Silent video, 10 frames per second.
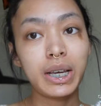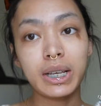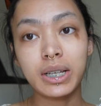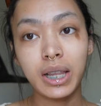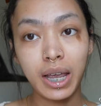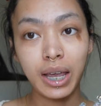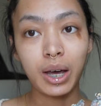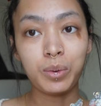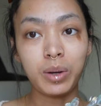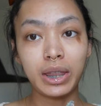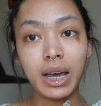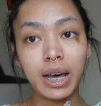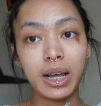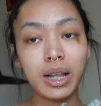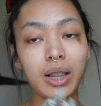guys are like, what the
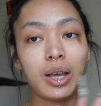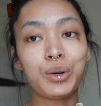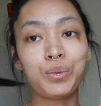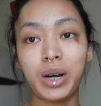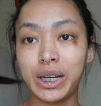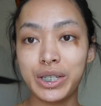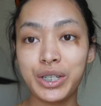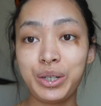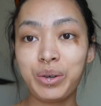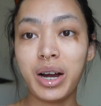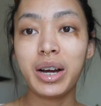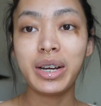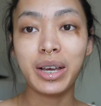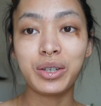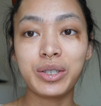hell? Why did she do her
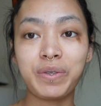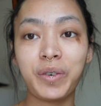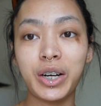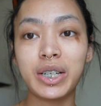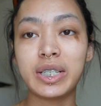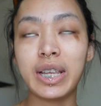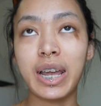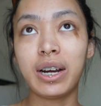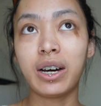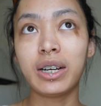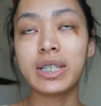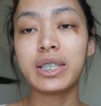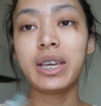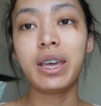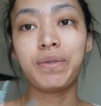nails first? And
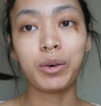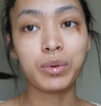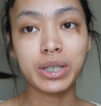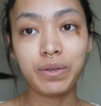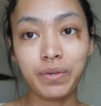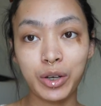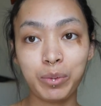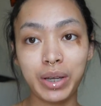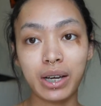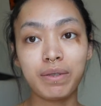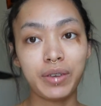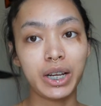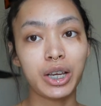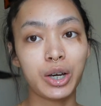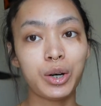honestly, if I wasn't filming a
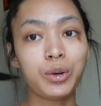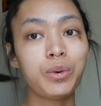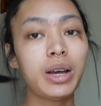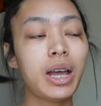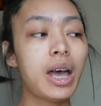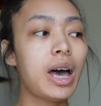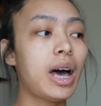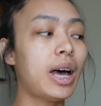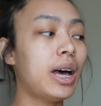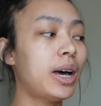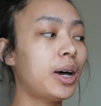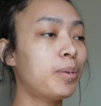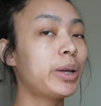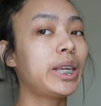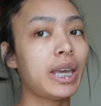video, um,
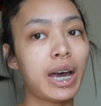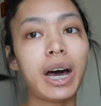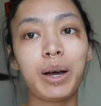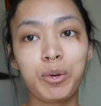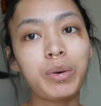yeah, I would